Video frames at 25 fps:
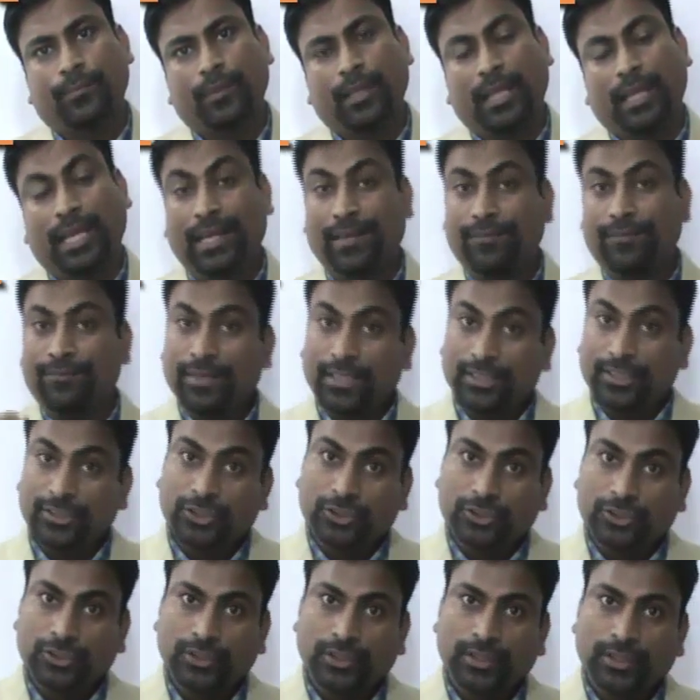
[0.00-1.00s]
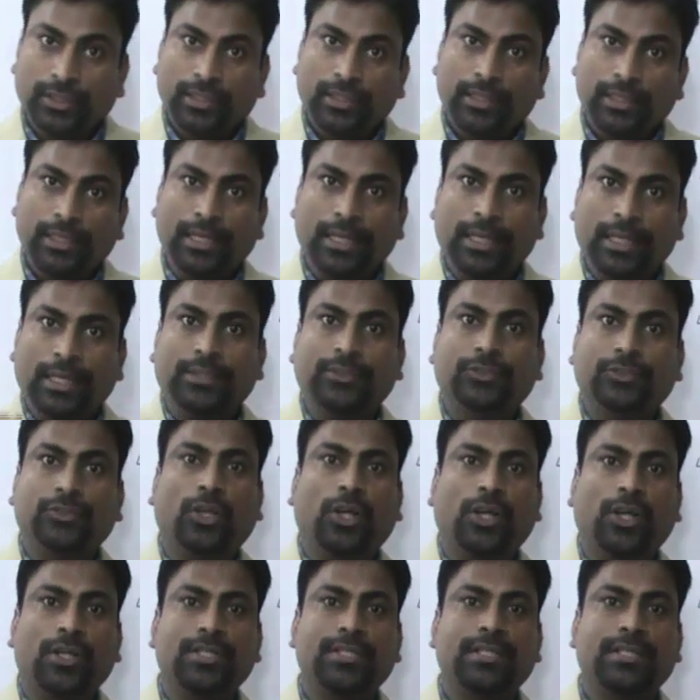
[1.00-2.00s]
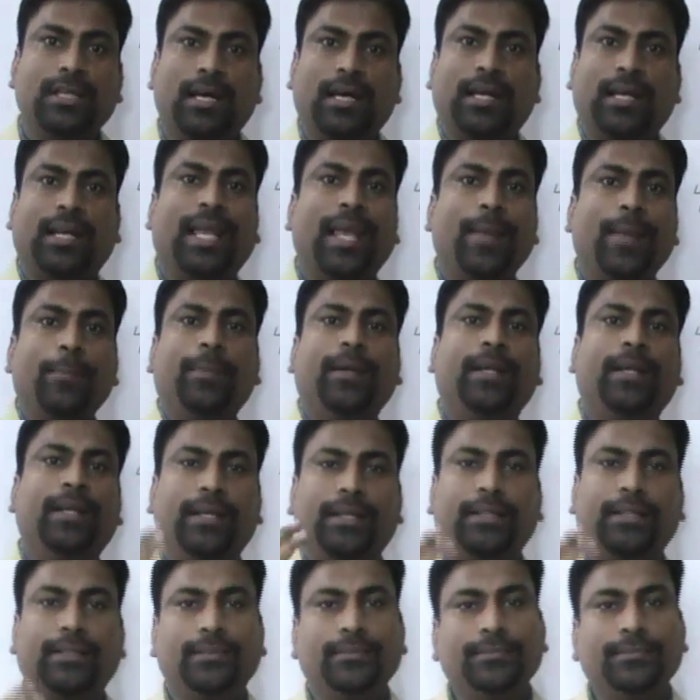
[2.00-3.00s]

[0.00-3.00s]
in which electrons are embedded.